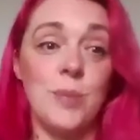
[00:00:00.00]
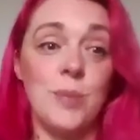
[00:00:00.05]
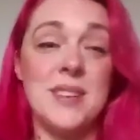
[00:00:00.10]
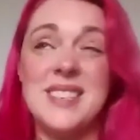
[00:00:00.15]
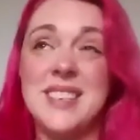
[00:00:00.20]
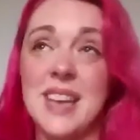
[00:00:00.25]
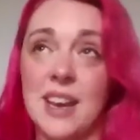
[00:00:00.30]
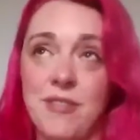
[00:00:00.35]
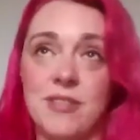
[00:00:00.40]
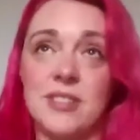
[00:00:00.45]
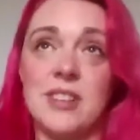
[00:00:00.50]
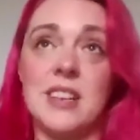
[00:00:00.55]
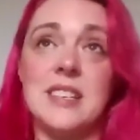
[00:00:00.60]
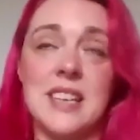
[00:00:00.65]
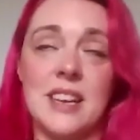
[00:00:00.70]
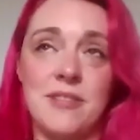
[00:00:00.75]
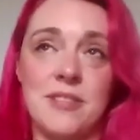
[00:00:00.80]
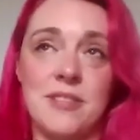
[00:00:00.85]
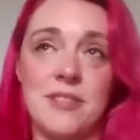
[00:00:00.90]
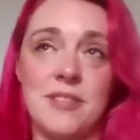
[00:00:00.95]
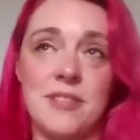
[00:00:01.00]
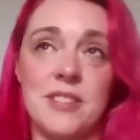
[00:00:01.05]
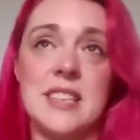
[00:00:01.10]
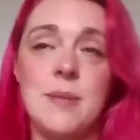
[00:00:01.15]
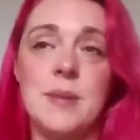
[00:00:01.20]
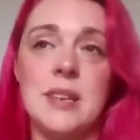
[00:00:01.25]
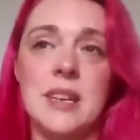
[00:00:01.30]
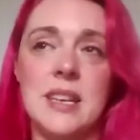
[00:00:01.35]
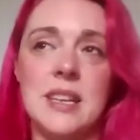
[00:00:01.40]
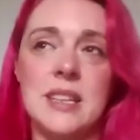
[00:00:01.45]
So Tommy's definitely
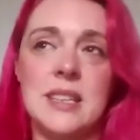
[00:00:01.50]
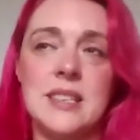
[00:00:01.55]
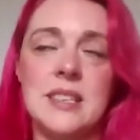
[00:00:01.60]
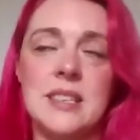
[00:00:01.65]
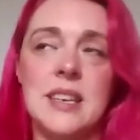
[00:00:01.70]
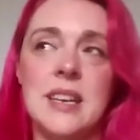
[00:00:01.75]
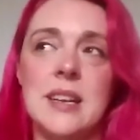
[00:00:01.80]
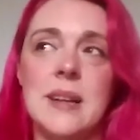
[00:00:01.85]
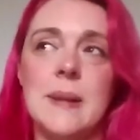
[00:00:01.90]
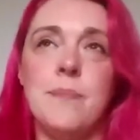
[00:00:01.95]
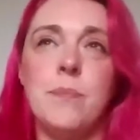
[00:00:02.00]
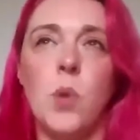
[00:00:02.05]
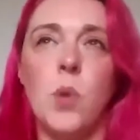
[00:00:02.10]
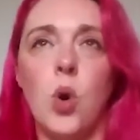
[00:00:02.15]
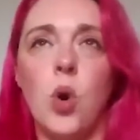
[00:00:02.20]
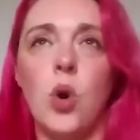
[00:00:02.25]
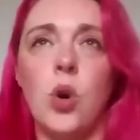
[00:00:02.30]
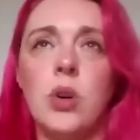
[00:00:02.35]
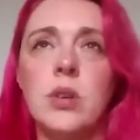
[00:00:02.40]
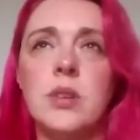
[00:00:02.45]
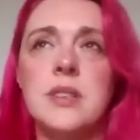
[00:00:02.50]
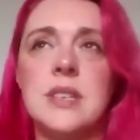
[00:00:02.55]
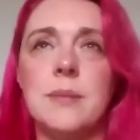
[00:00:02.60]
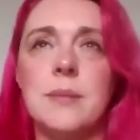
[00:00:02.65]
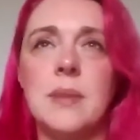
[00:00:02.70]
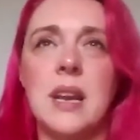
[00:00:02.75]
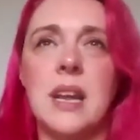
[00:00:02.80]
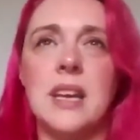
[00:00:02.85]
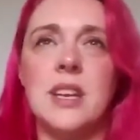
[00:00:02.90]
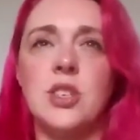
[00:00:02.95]
the same. He needs more
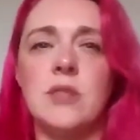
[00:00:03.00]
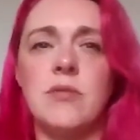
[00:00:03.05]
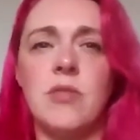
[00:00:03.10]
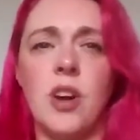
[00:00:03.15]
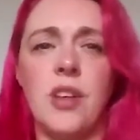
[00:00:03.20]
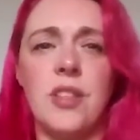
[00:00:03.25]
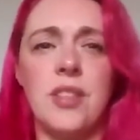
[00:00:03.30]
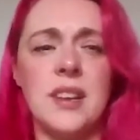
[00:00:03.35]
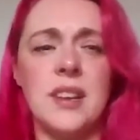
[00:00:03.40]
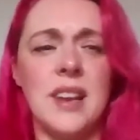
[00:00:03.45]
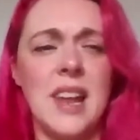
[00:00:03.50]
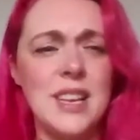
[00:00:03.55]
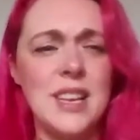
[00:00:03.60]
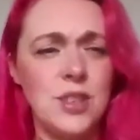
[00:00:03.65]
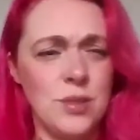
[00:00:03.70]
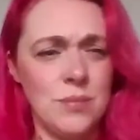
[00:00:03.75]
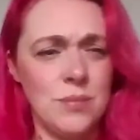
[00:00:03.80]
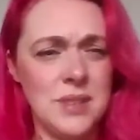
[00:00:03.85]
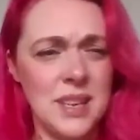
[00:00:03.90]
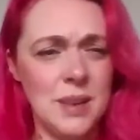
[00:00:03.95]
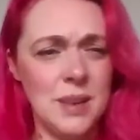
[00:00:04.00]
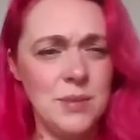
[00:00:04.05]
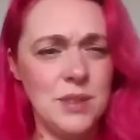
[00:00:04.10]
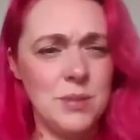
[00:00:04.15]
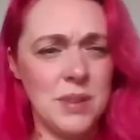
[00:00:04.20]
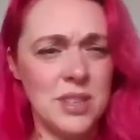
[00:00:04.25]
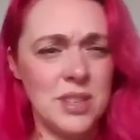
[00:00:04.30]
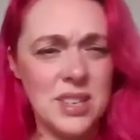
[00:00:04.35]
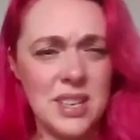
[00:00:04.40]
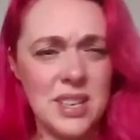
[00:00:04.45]
stimulation rather than less
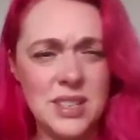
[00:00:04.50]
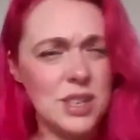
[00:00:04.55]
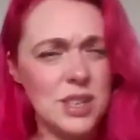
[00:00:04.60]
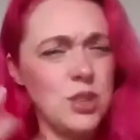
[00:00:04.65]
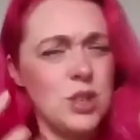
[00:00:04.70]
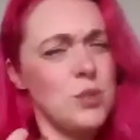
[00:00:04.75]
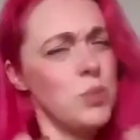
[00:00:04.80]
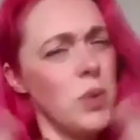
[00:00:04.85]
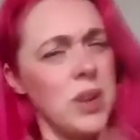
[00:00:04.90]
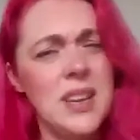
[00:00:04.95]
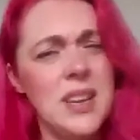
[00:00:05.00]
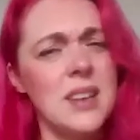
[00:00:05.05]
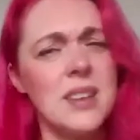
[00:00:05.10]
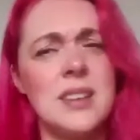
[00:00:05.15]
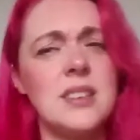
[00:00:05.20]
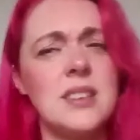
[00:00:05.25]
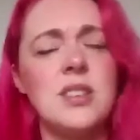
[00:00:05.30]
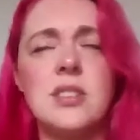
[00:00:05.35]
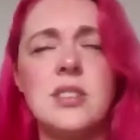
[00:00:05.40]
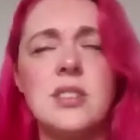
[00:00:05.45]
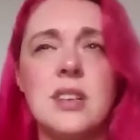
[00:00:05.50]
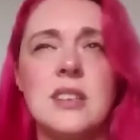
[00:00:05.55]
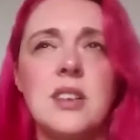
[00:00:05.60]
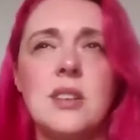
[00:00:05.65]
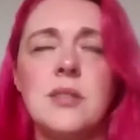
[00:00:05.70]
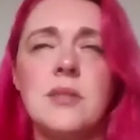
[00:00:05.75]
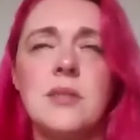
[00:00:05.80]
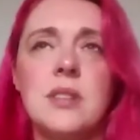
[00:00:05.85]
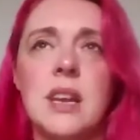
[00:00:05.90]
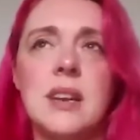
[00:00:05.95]
sometimes. So it's just weird. It's
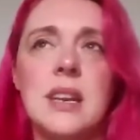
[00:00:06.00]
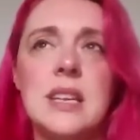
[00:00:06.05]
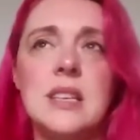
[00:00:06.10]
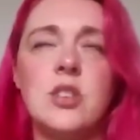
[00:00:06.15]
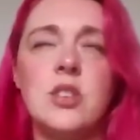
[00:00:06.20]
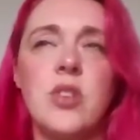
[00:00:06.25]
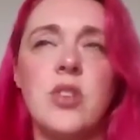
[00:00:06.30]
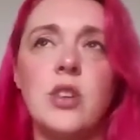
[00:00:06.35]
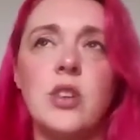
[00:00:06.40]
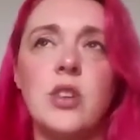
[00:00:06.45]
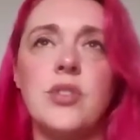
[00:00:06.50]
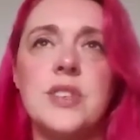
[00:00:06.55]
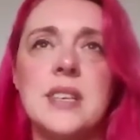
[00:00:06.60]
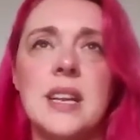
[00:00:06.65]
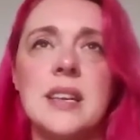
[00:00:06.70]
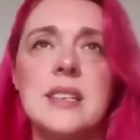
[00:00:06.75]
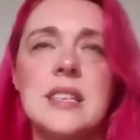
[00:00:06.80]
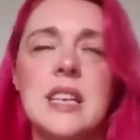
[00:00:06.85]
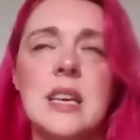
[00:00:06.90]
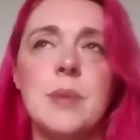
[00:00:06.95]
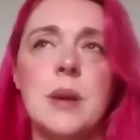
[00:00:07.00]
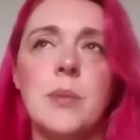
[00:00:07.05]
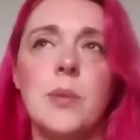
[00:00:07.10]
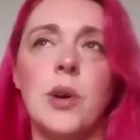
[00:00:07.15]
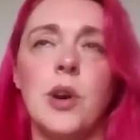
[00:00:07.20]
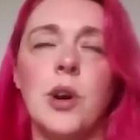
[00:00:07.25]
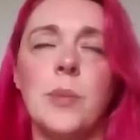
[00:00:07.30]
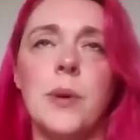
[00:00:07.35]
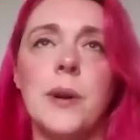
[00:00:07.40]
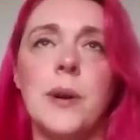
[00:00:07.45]
just, I need to try and understand it
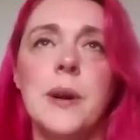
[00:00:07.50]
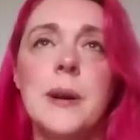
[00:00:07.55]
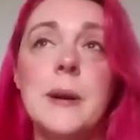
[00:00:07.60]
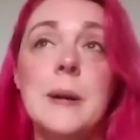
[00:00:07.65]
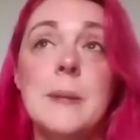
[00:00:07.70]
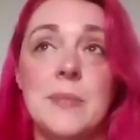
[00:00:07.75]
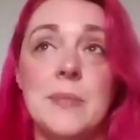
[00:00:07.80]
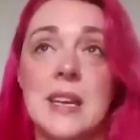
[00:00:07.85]
a bit more. But